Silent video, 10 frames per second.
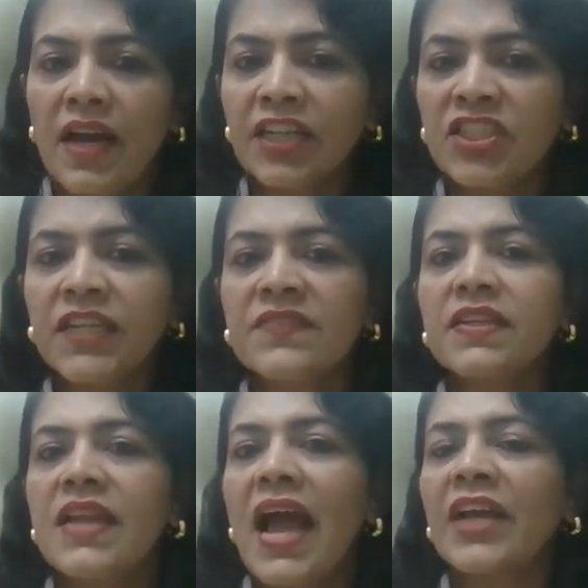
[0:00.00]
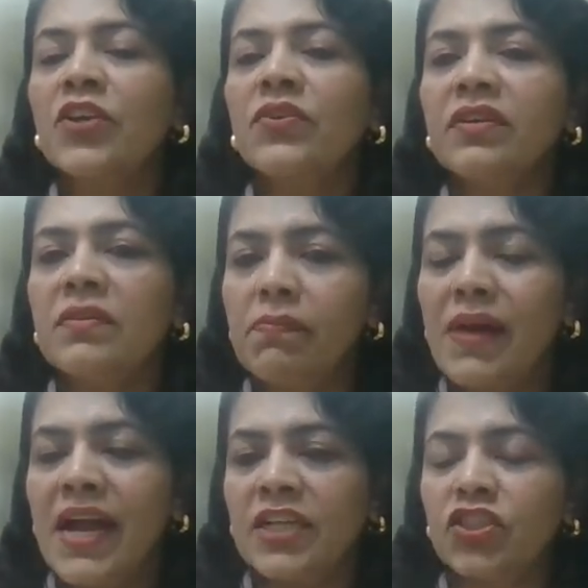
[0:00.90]
achieves an accurate
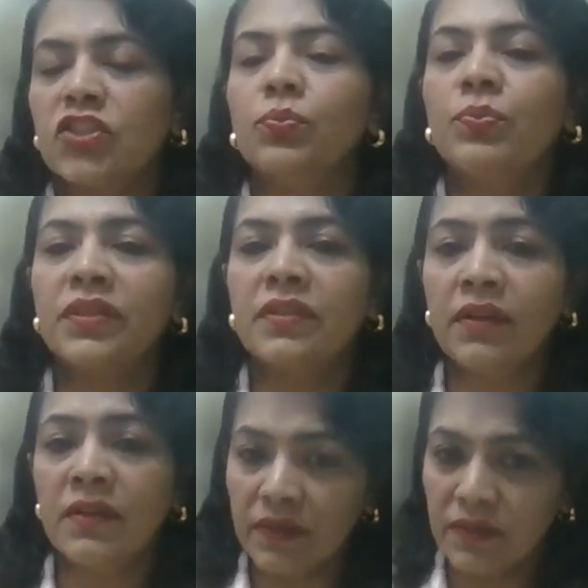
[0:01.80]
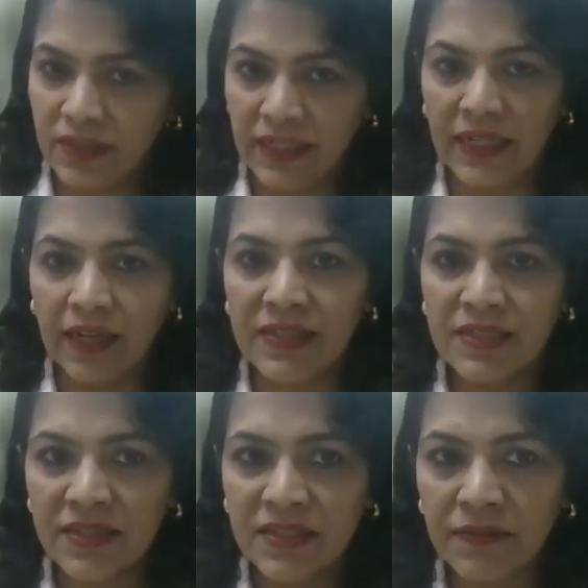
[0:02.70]
match with the canal
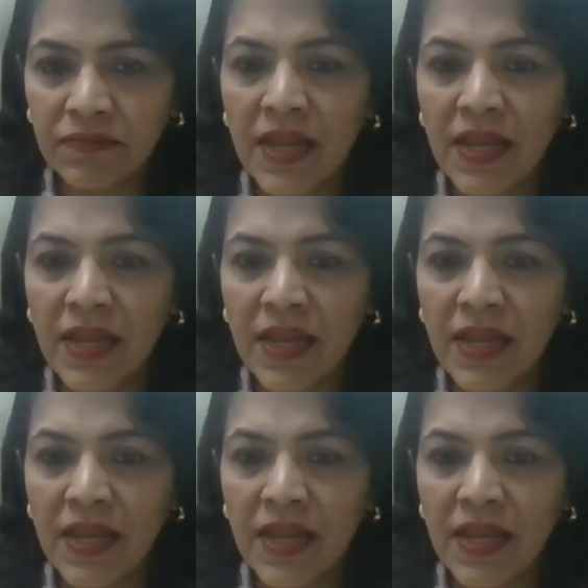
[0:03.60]
system,